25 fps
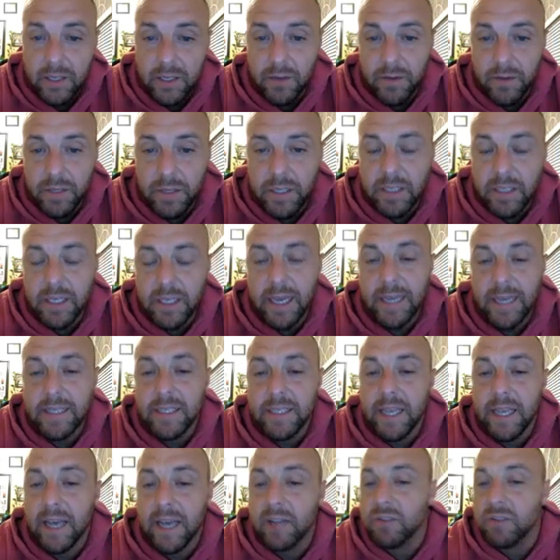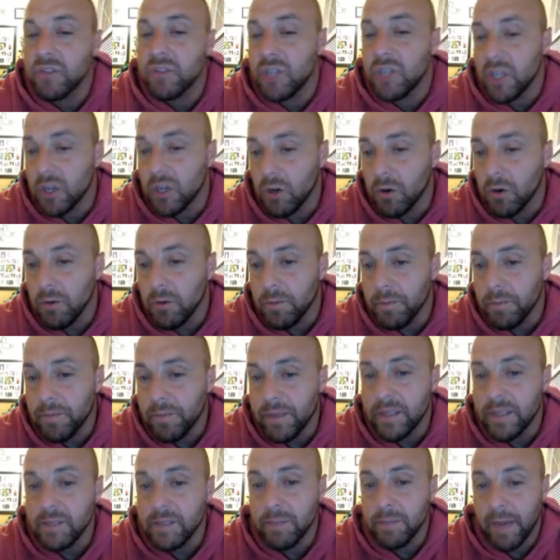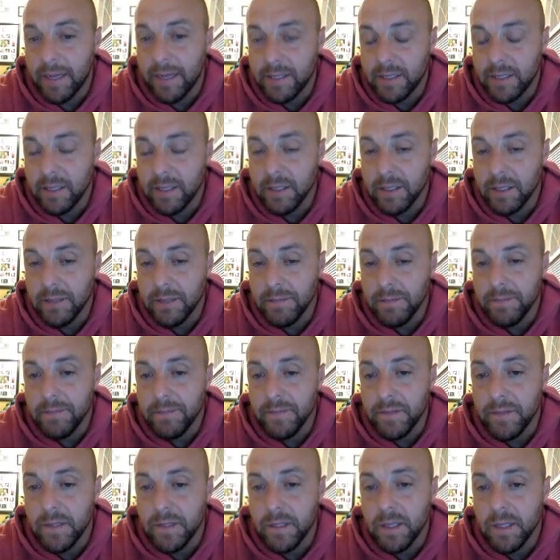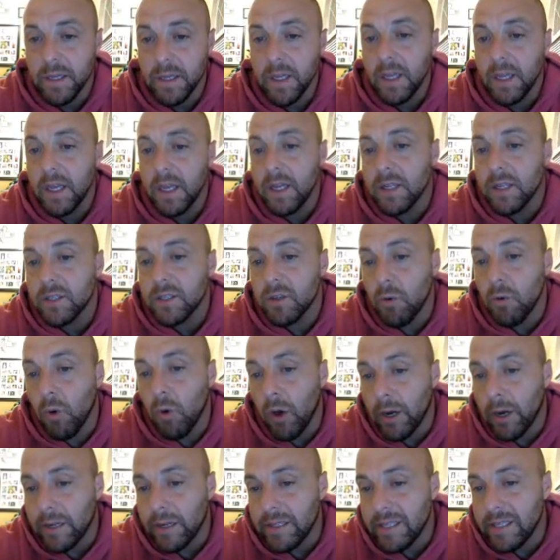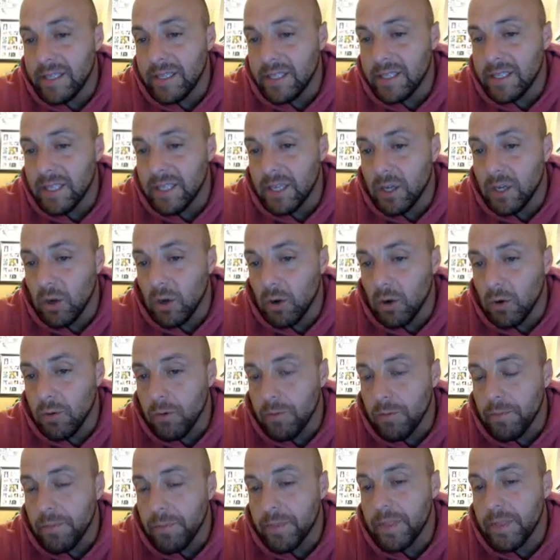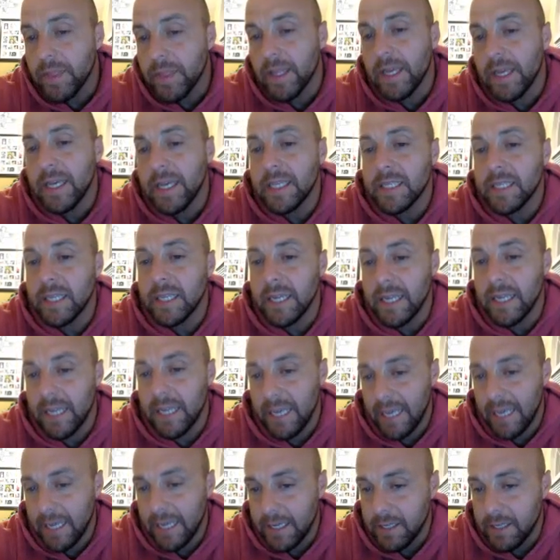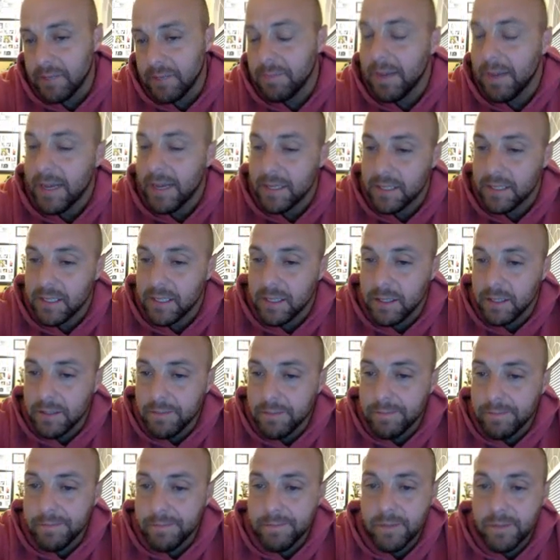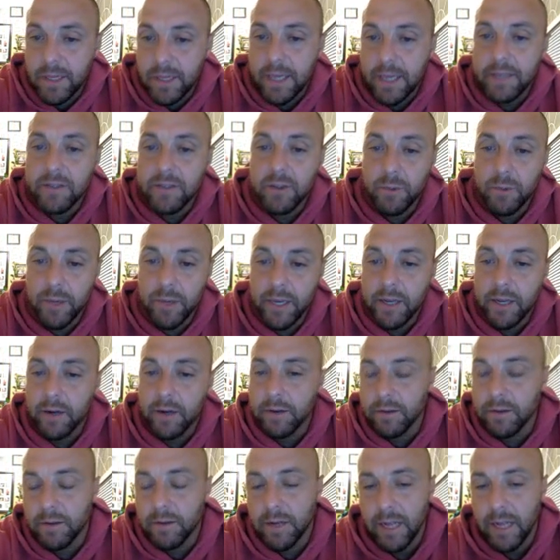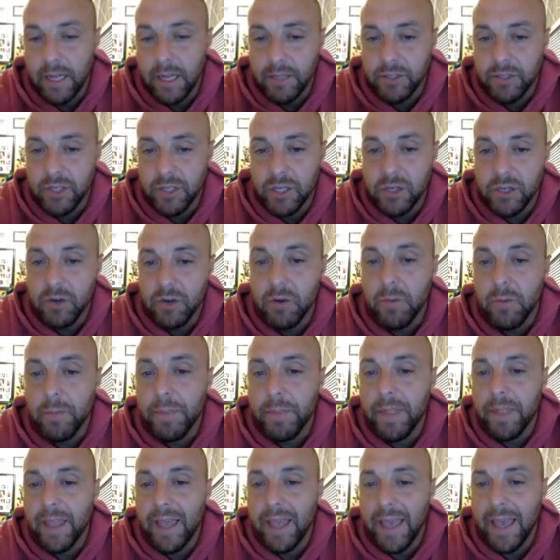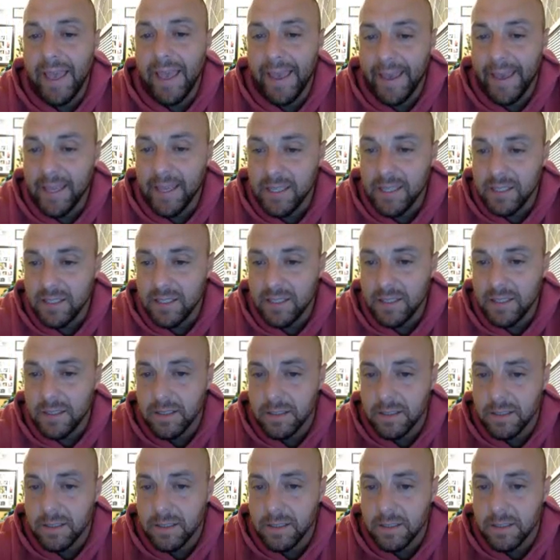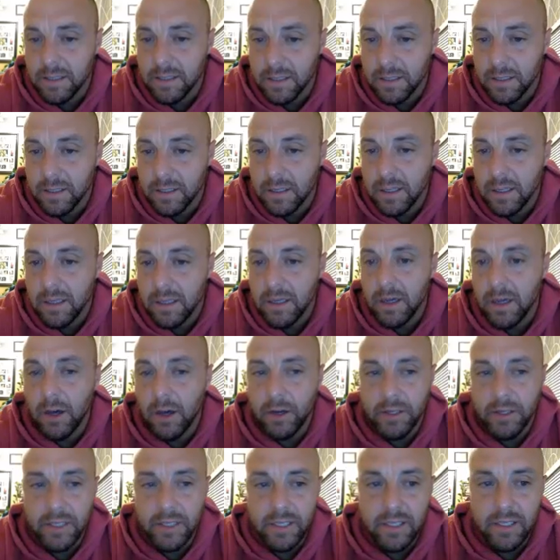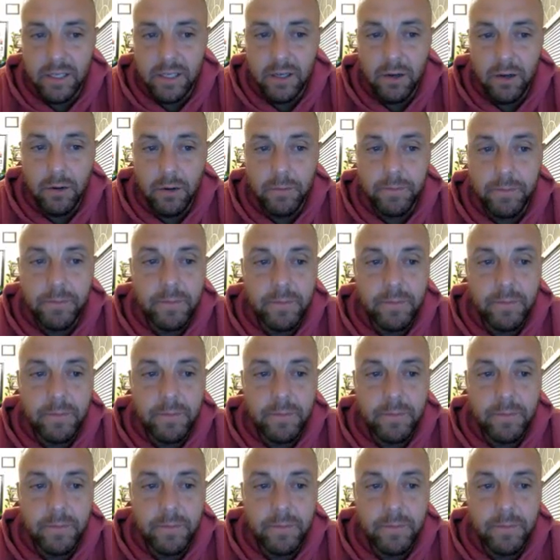So in this case, el chico is masculine. So artístico is going to end masculine. Okay, so we get our el chico es artístico.